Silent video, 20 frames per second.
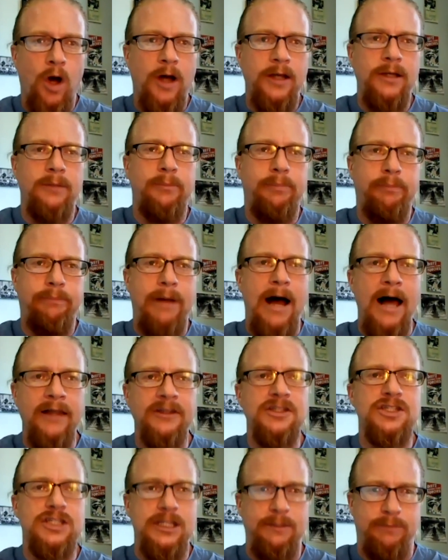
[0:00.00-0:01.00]
um,
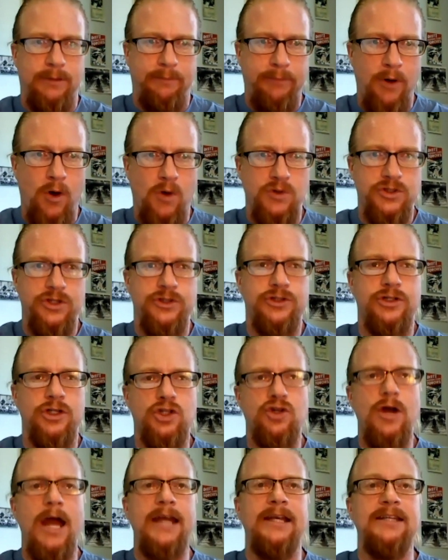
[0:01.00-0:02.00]
policy proposals to
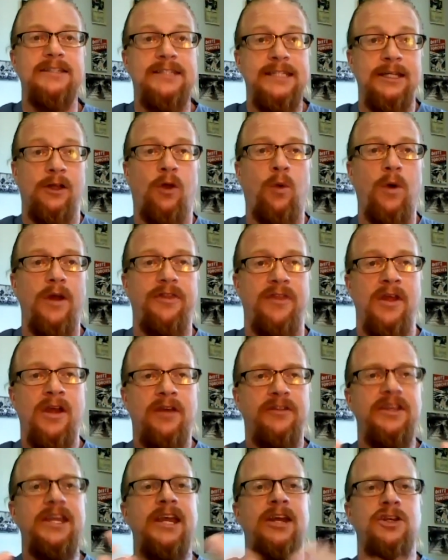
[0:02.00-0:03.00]
try to deal with
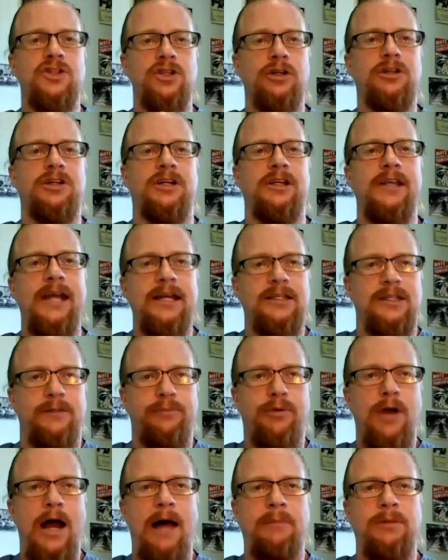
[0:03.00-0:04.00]
the interconnected
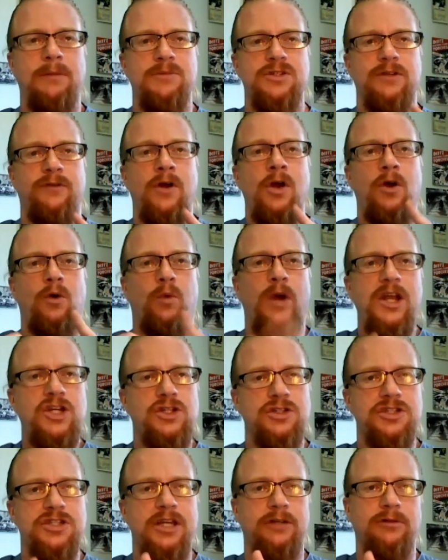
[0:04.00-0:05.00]
problems of
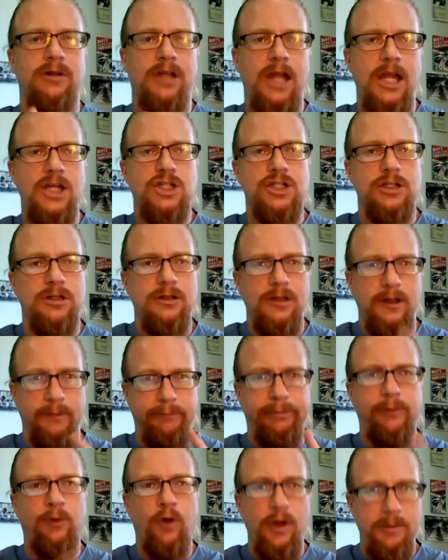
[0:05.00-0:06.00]
racial segregation,
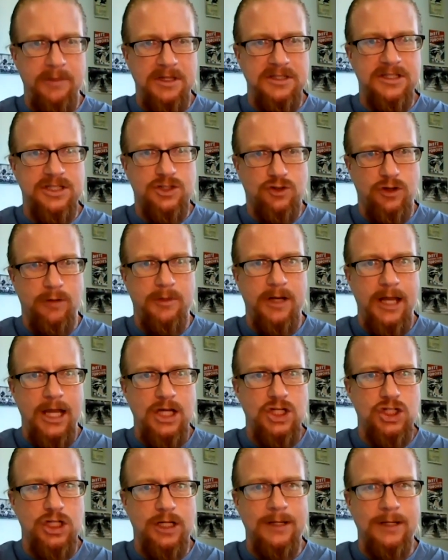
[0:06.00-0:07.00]
employment
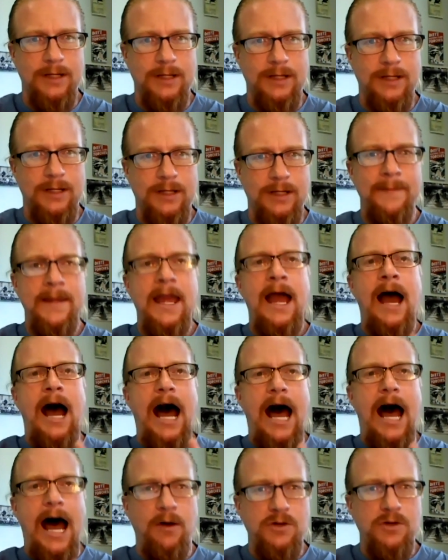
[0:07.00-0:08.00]
discrimination,
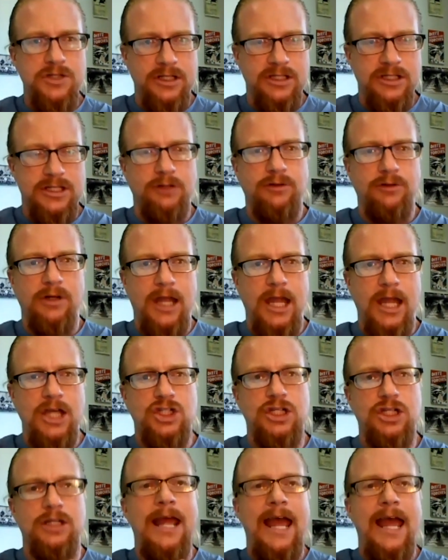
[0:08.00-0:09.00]
housing
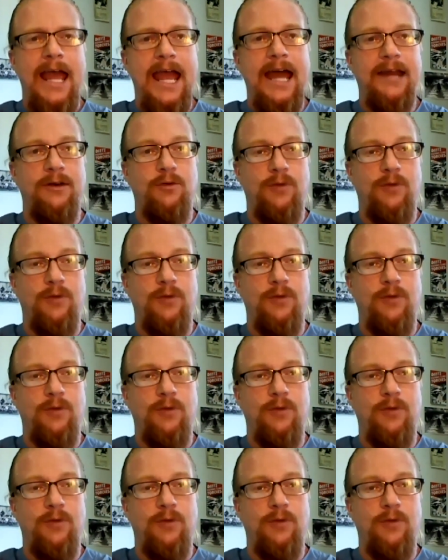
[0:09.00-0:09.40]
segregation and,